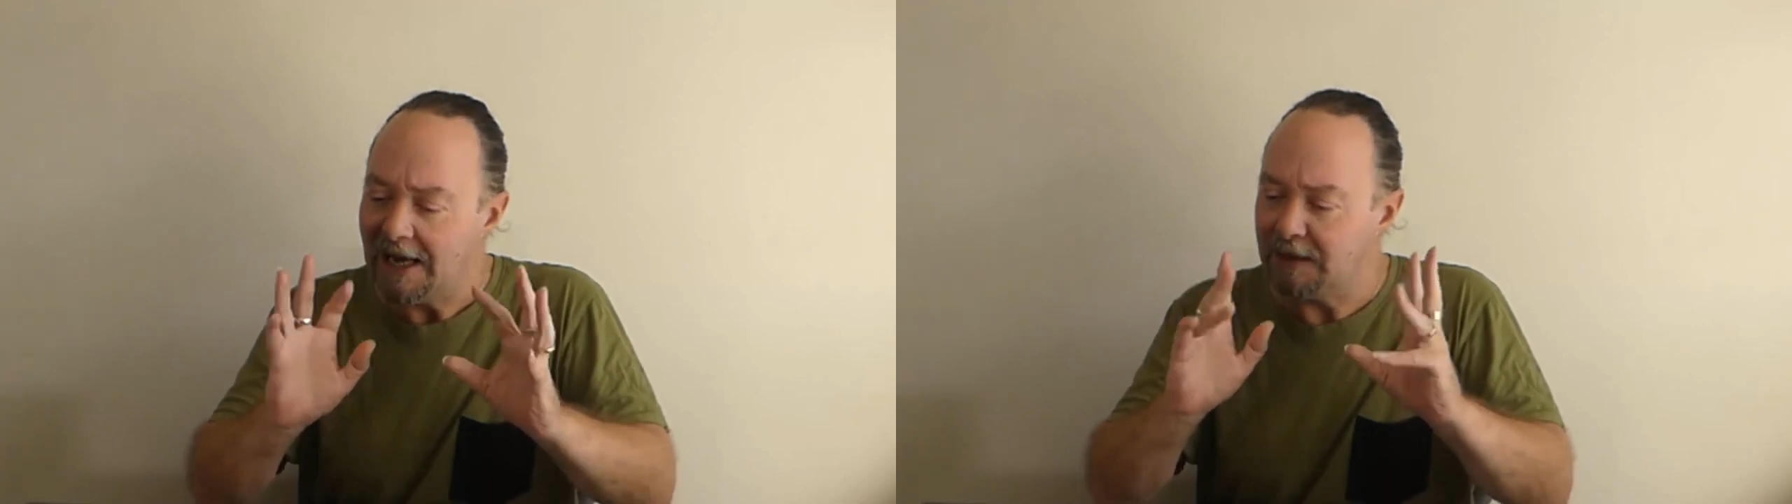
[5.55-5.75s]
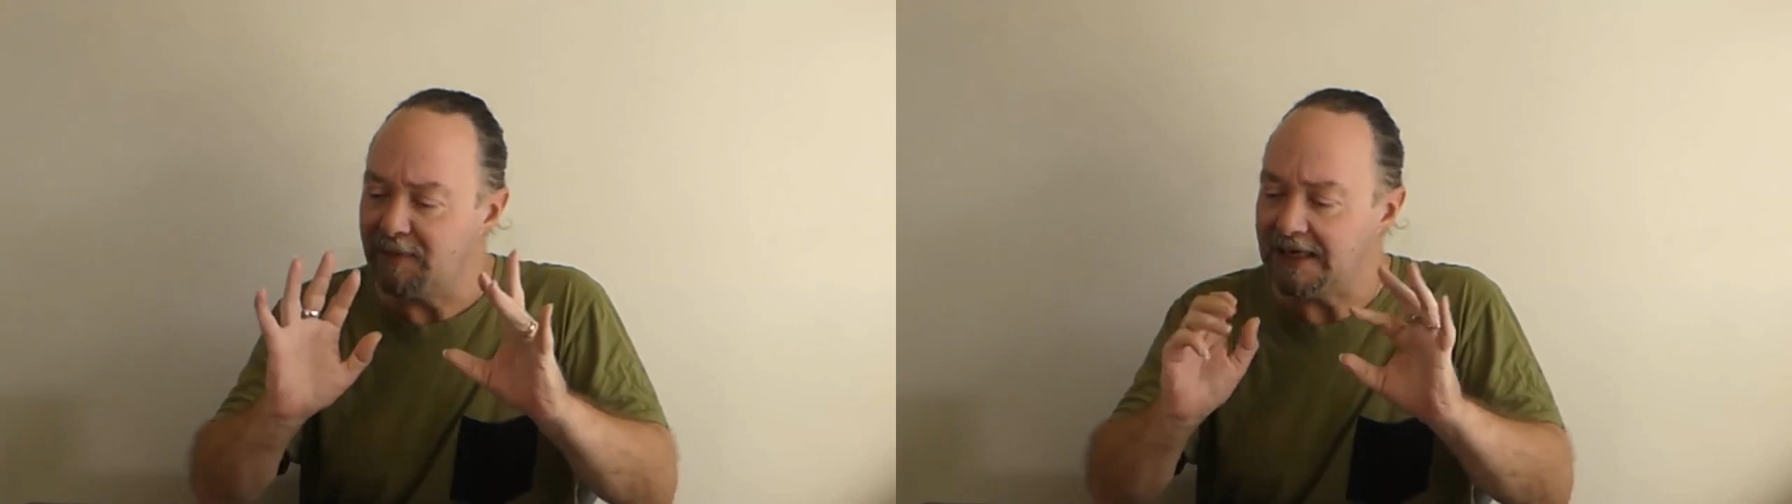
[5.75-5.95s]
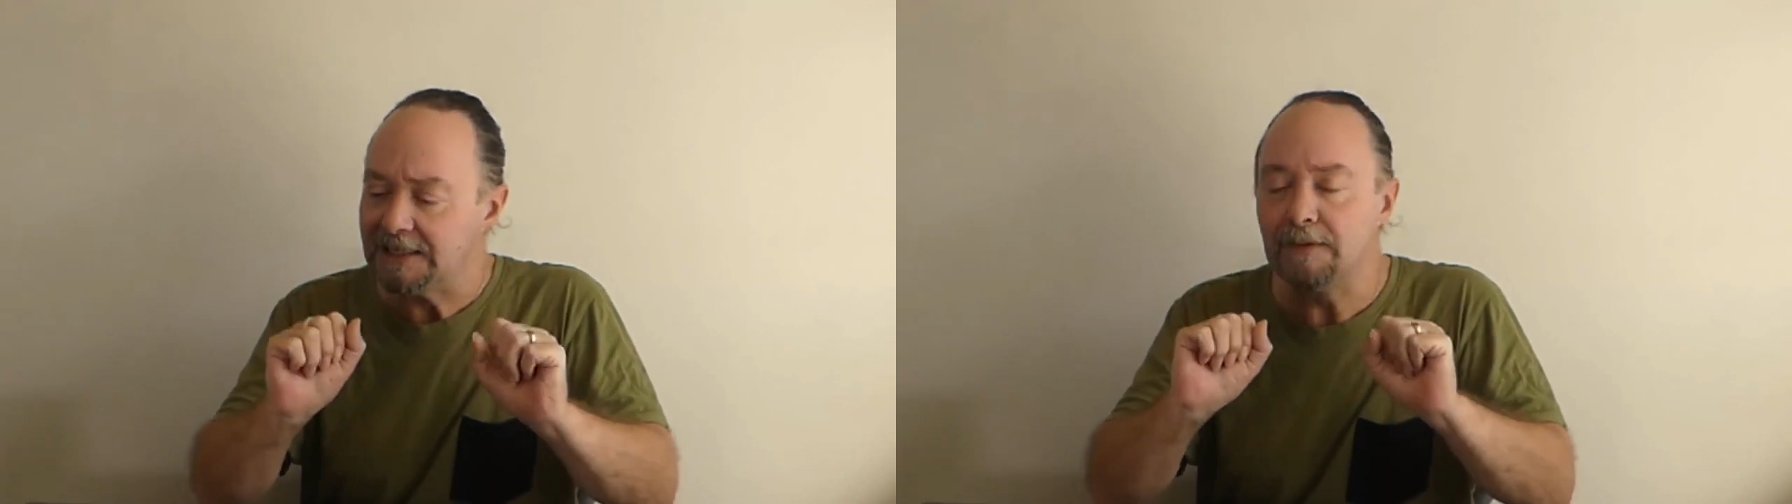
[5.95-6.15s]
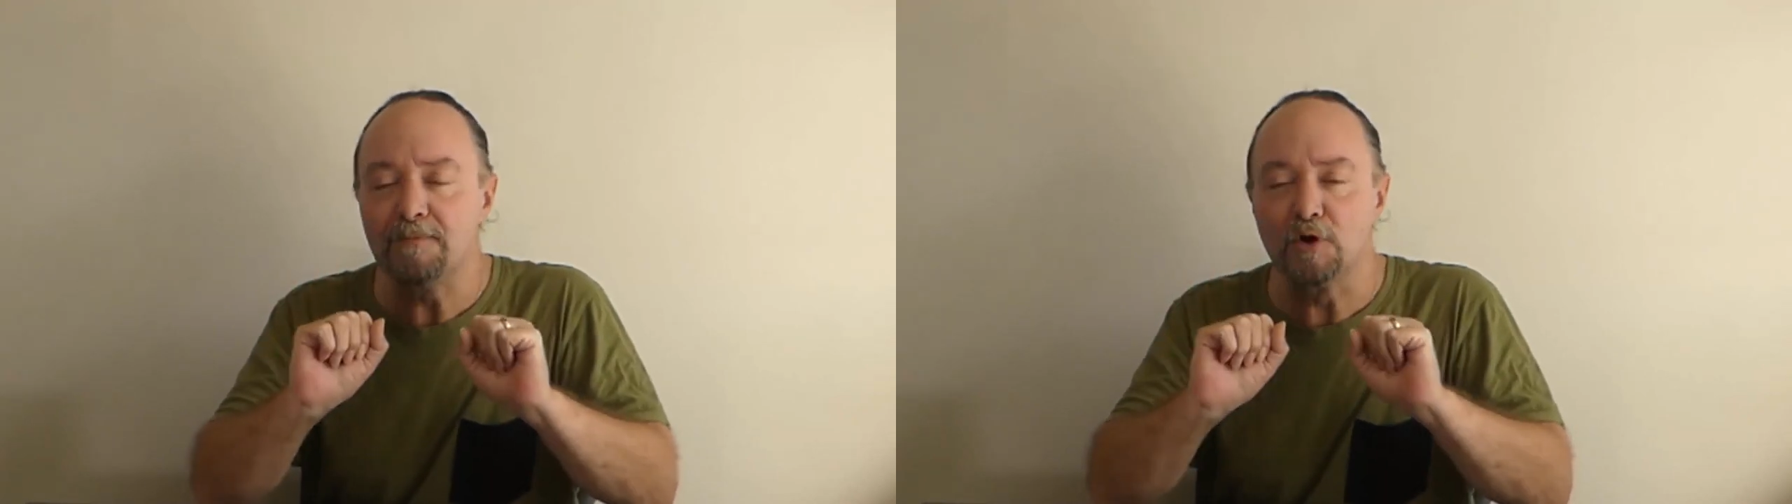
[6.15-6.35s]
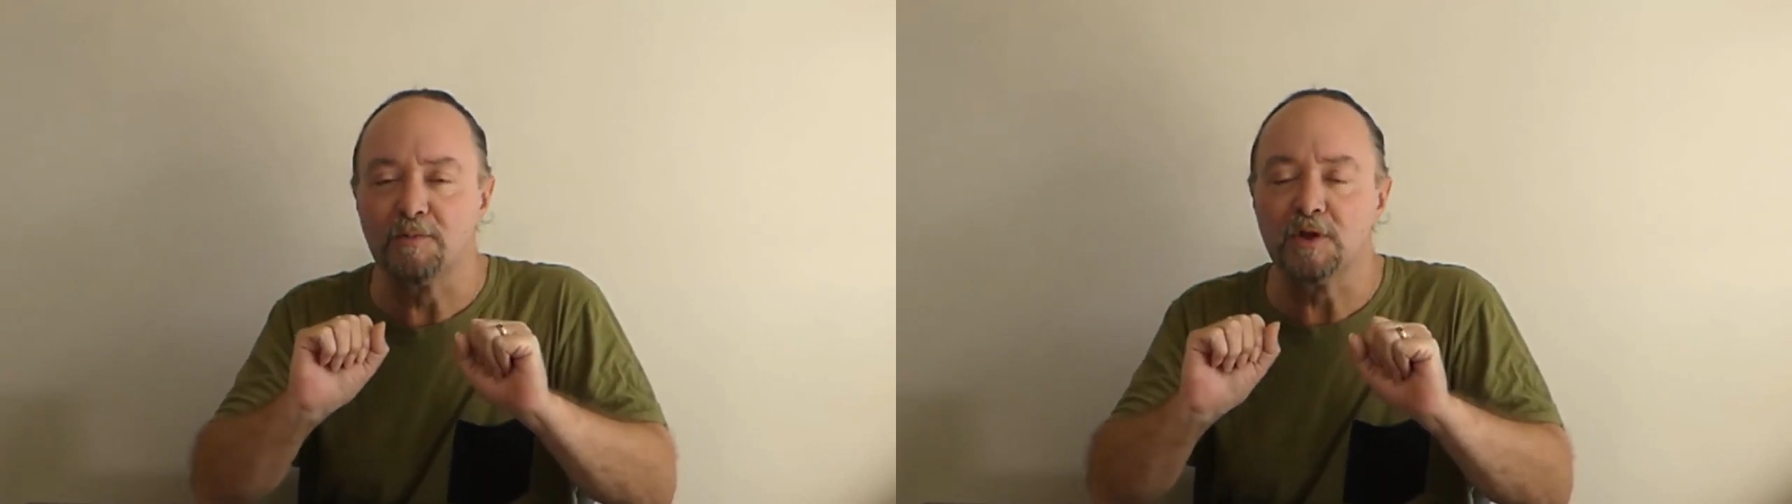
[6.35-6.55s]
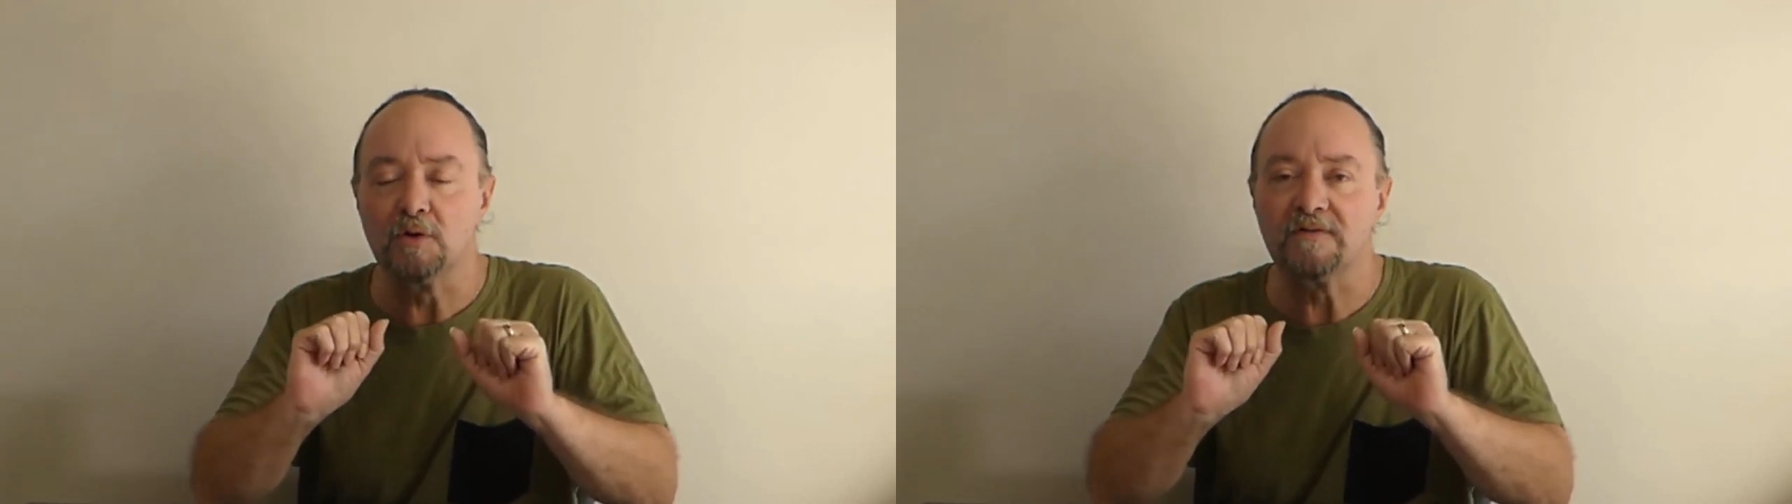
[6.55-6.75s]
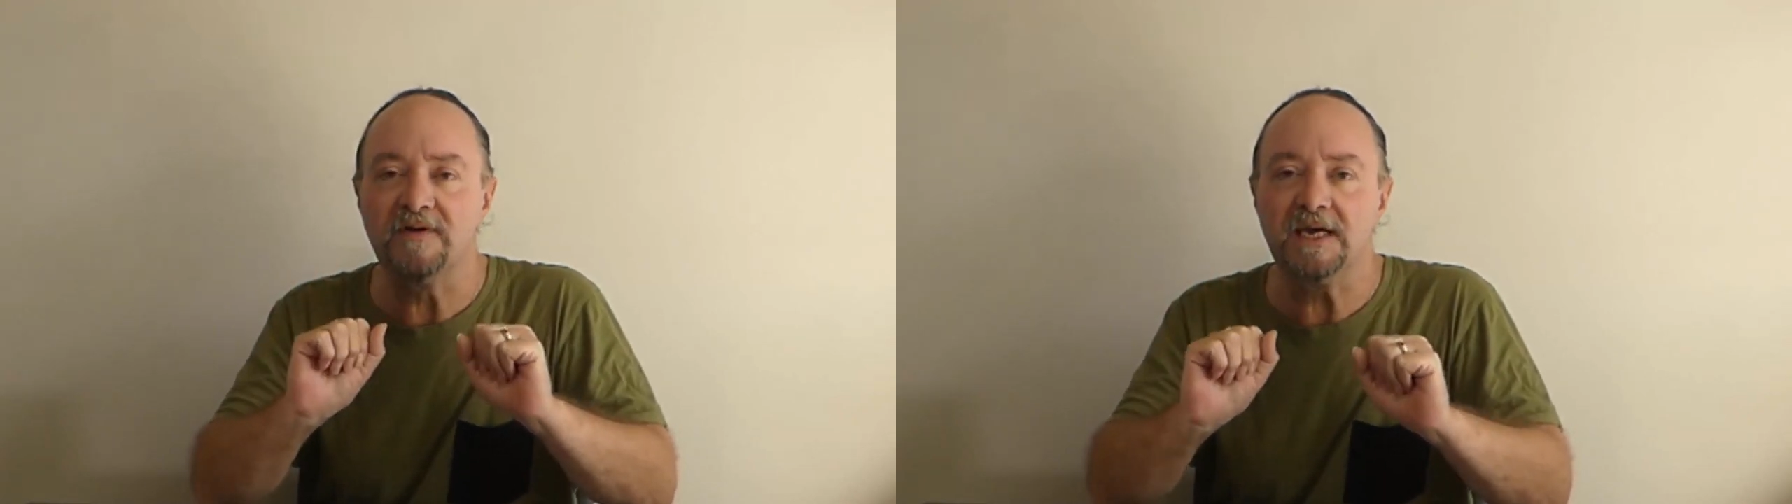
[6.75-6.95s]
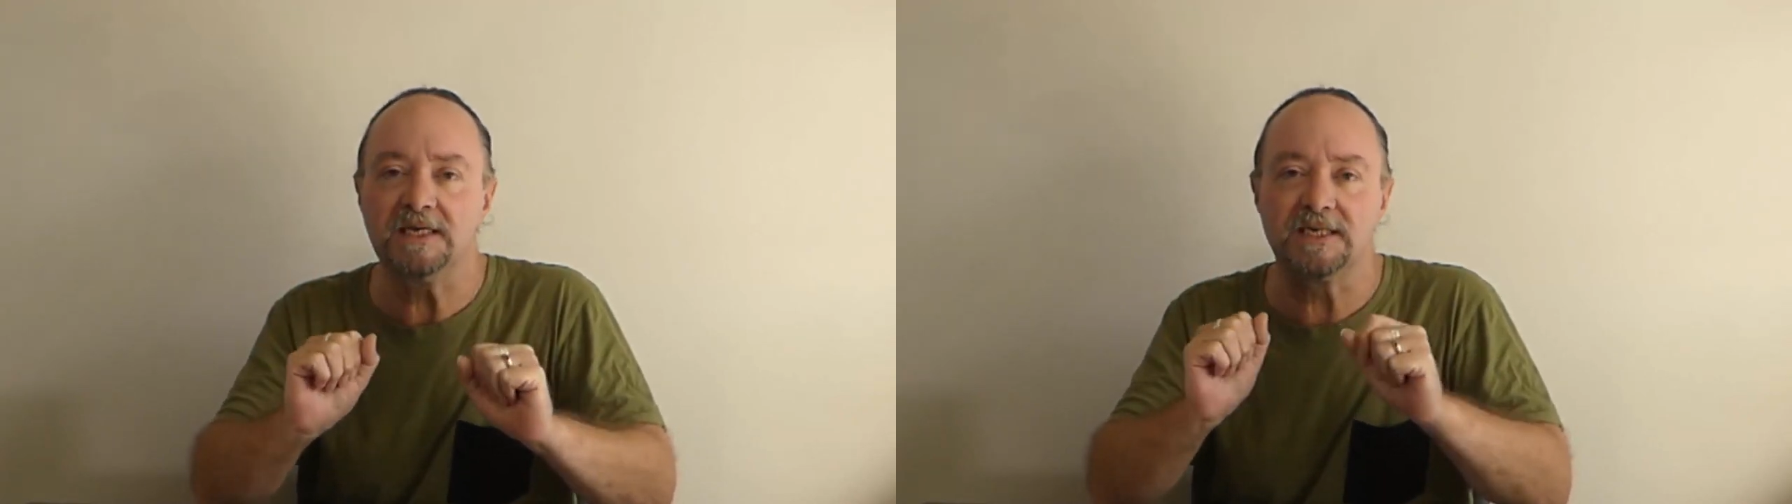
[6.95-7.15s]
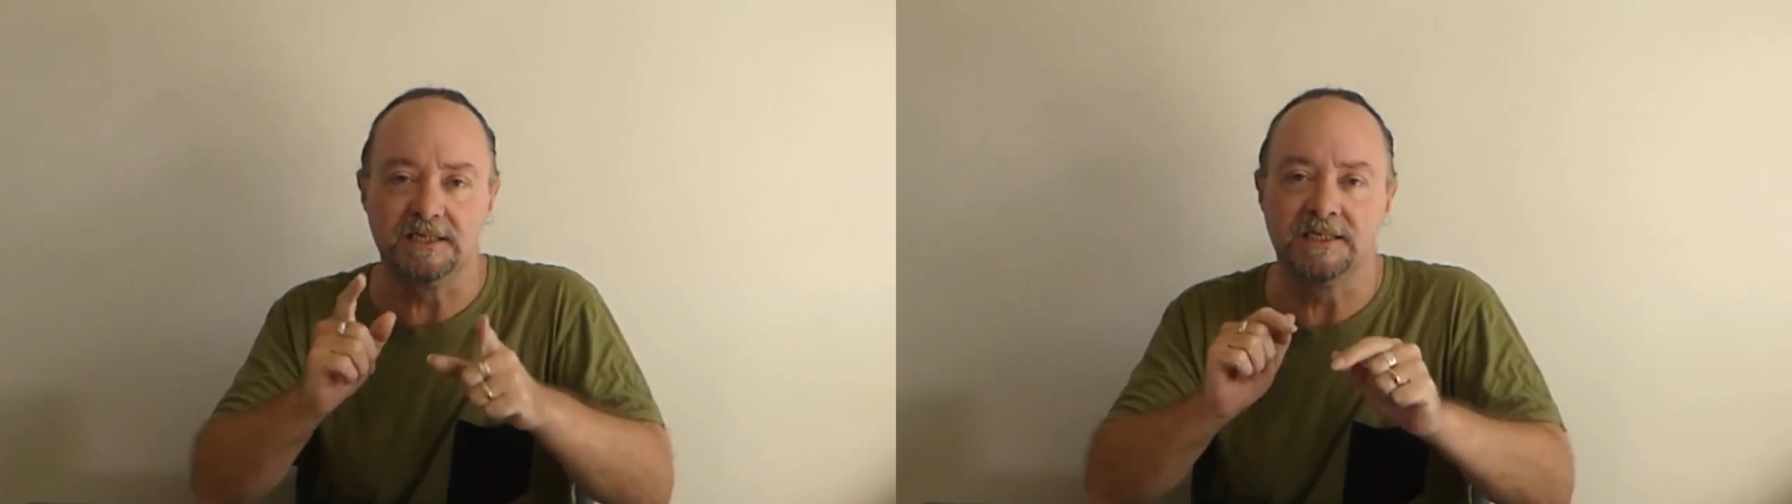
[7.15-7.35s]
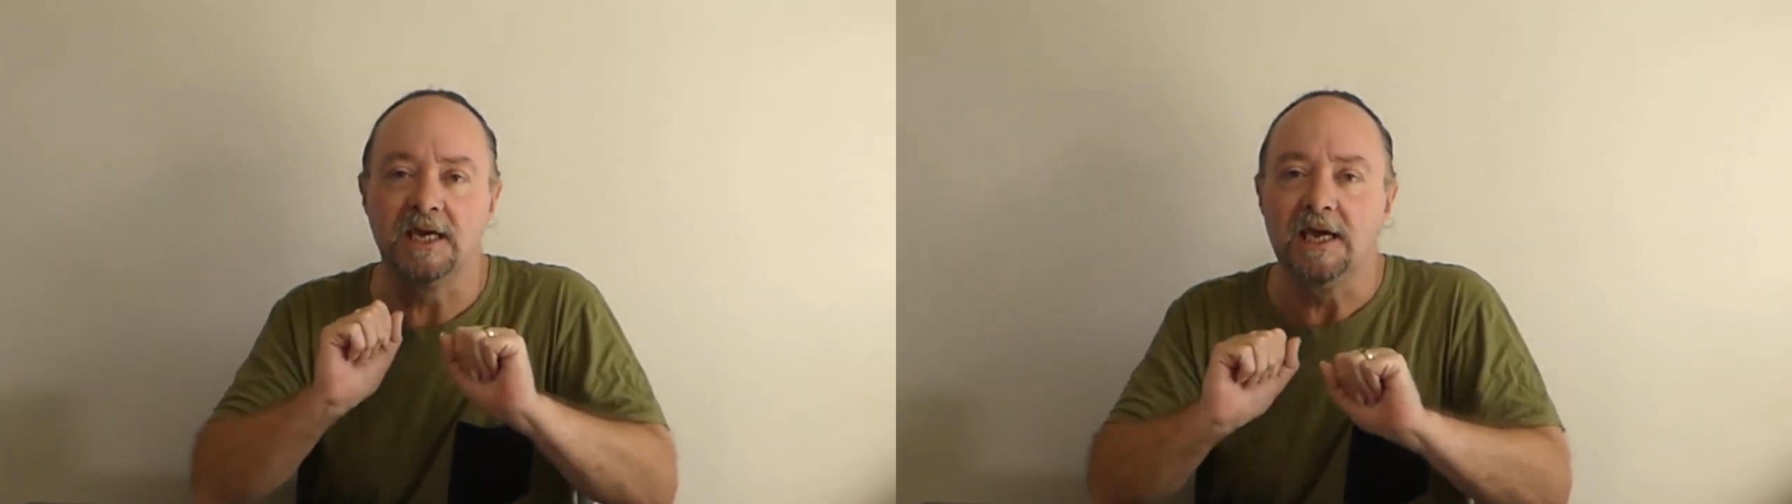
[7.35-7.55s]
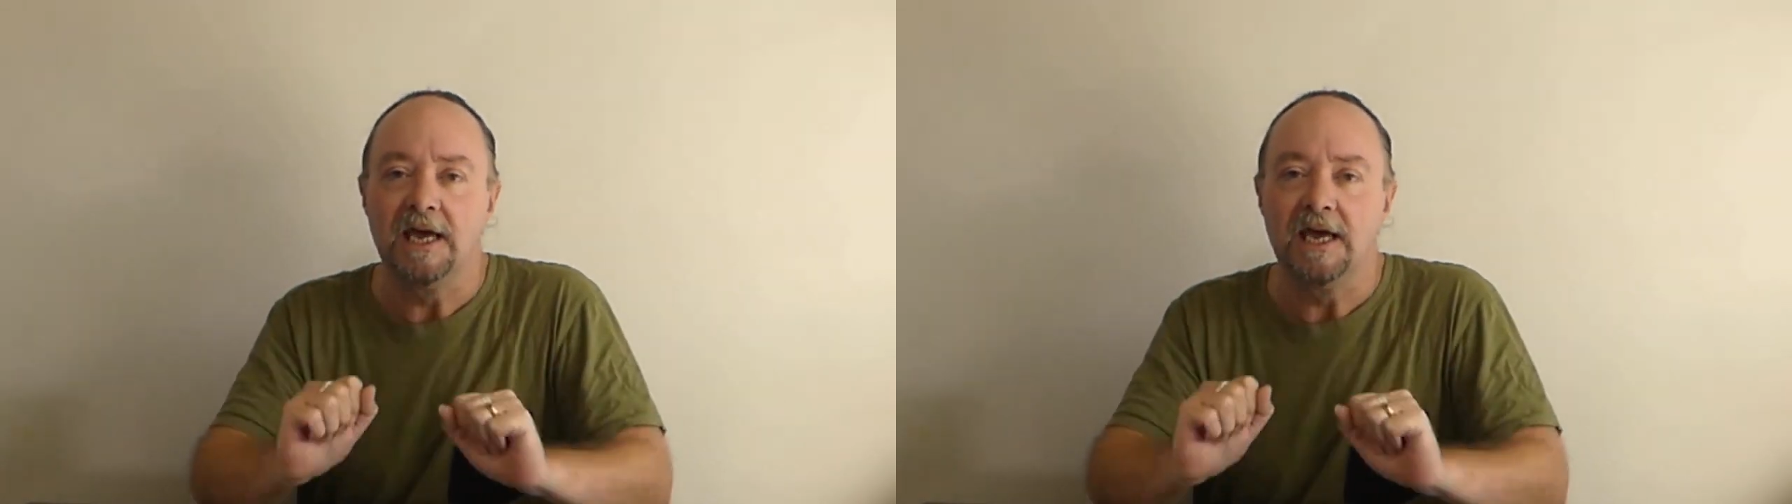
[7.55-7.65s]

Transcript: I'd better limber up the old fingers and